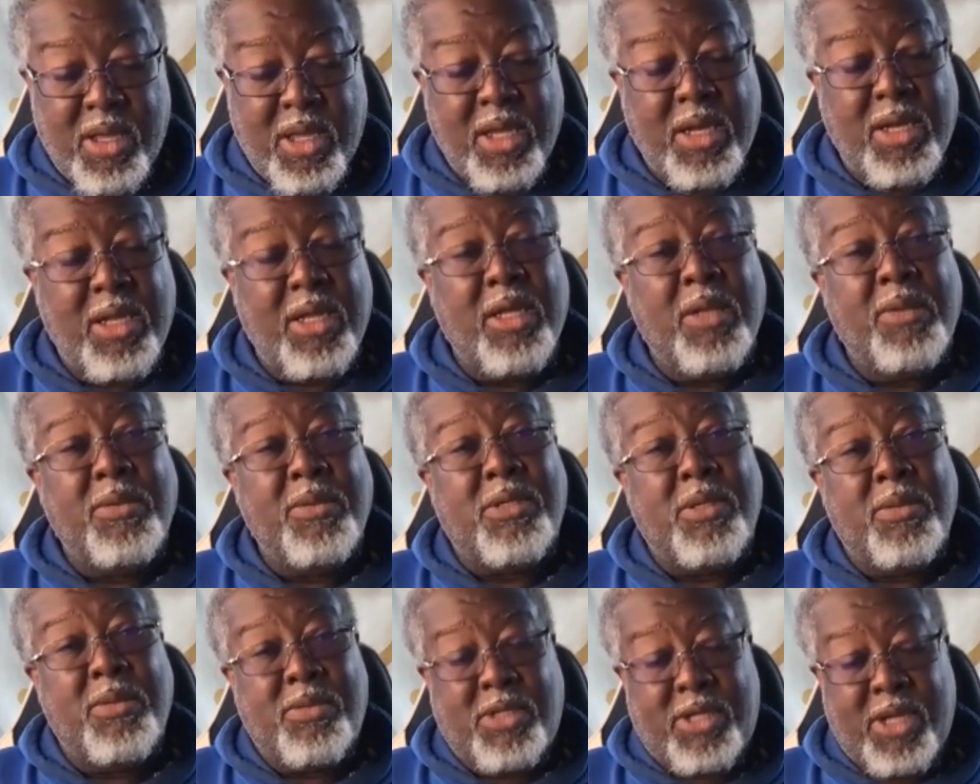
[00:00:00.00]
and
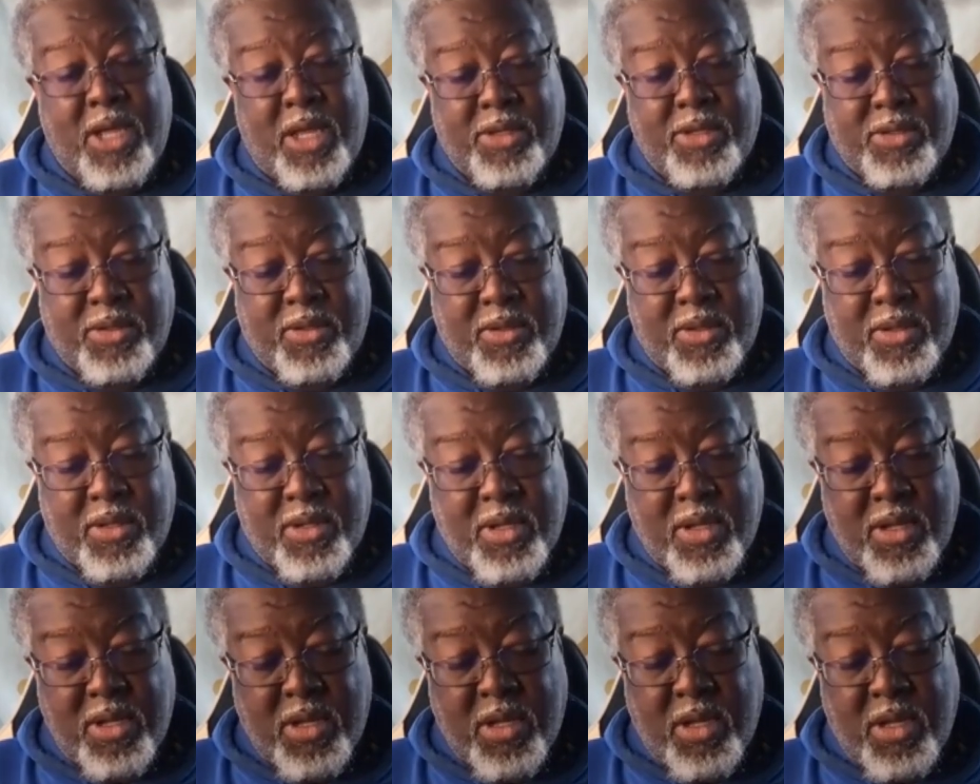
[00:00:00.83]
insubstantial.
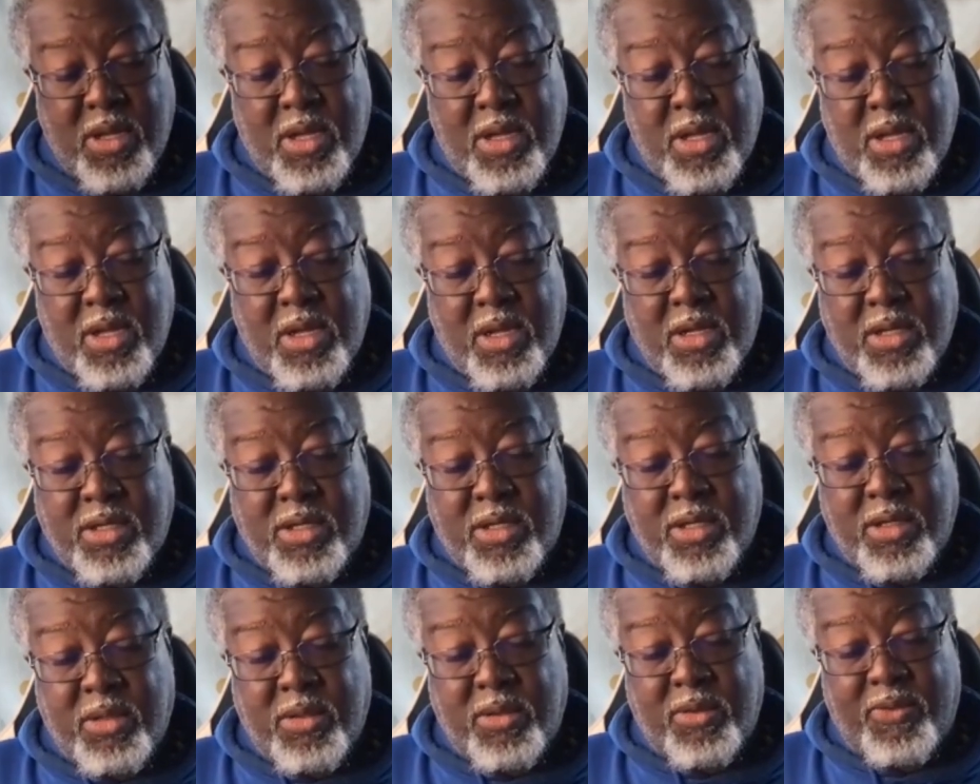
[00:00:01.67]

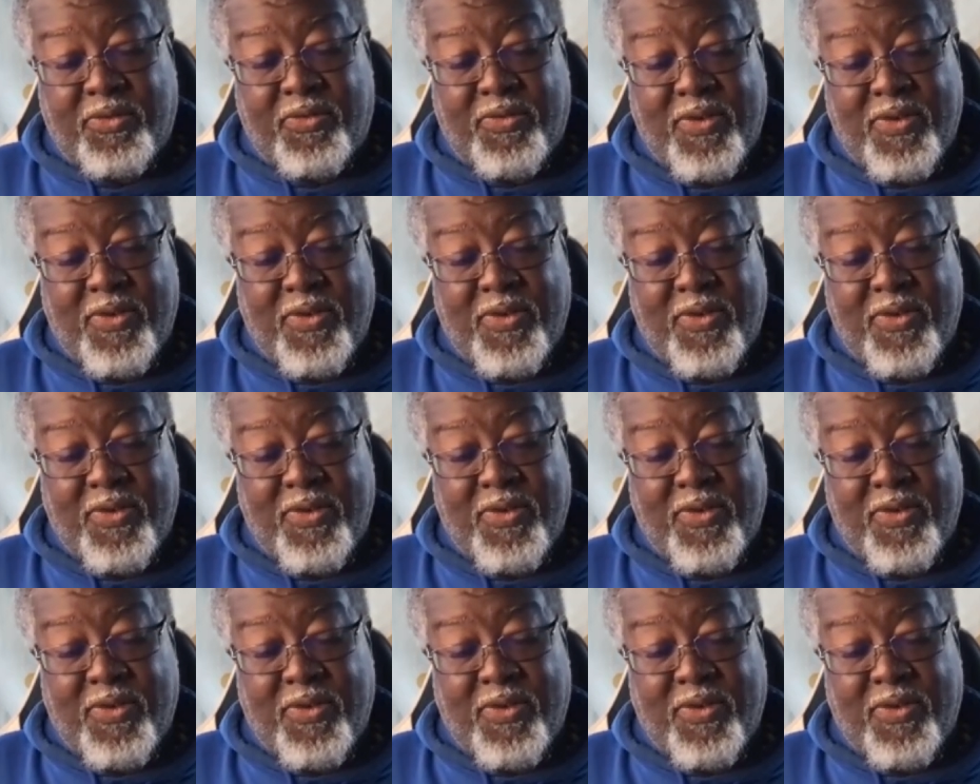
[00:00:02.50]
To